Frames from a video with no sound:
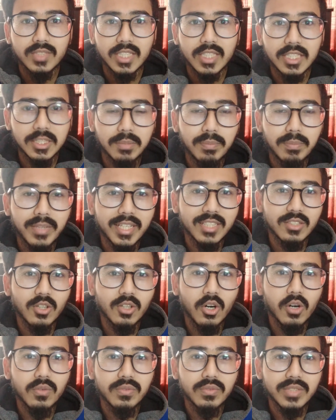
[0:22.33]
aspects
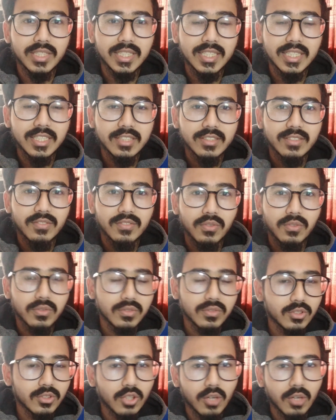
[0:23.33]
of these
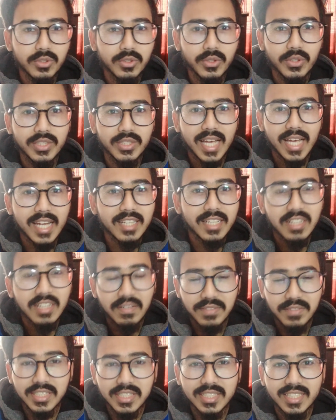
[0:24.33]
softwares and
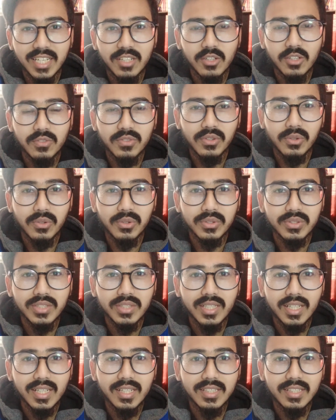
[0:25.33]
graphic design of course
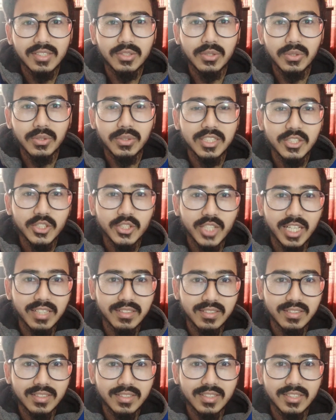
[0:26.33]
through this
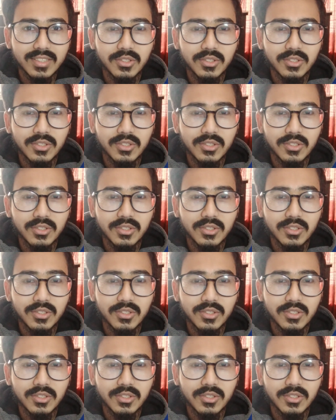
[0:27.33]
channel.